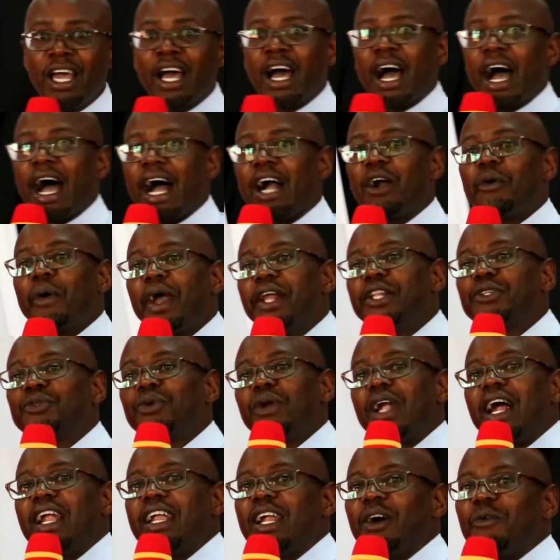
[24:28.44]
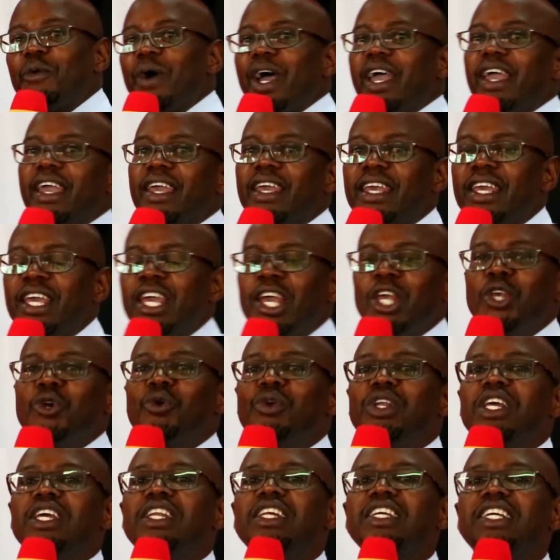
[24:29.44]
are going to run away. You
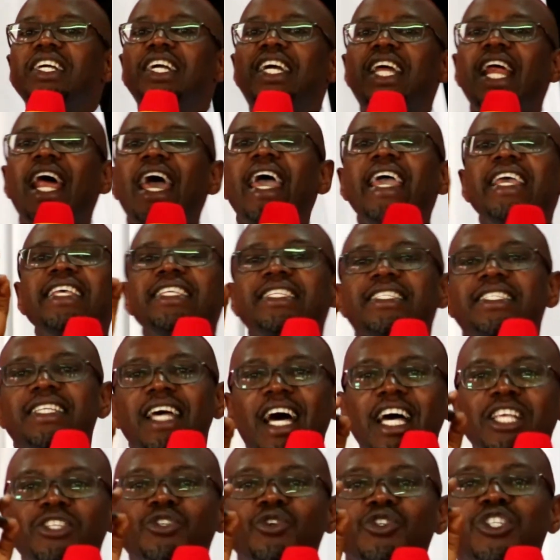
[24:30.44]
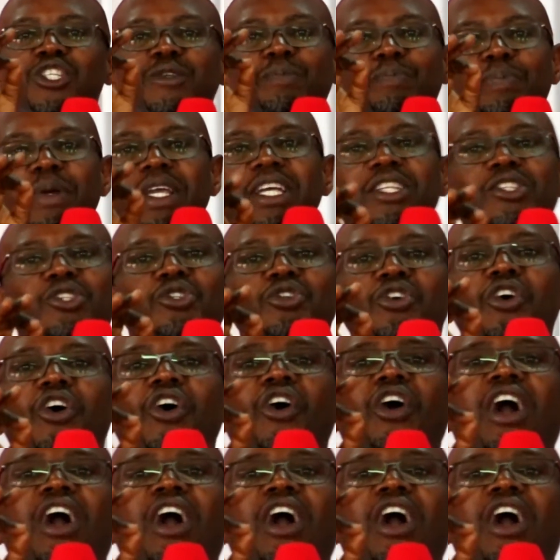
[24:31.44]
need grace as you speak to your